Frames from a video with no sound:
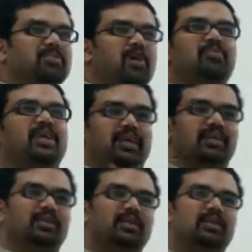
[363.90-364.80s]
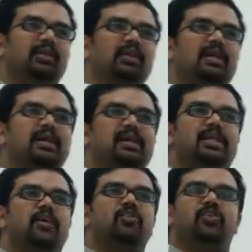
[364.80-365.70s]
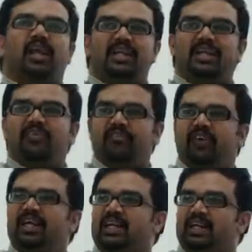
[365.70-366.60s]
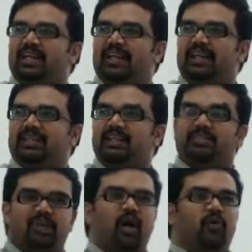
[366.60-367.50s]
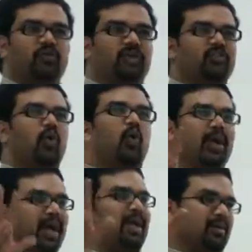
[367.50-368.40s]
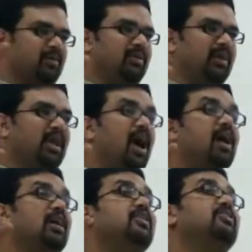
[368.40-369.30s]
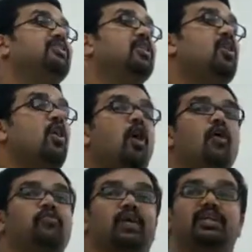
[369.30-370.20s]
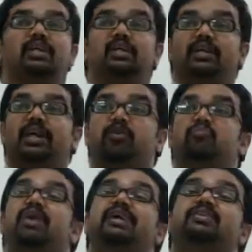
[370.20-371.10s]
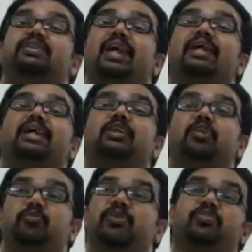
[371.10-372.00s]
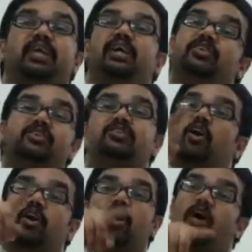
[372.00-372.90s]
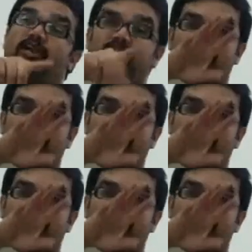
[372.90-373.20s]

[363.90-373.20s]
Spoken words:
Something. that you suddenly feel that this house is okay, regardless of whether it meets technical specifications or not.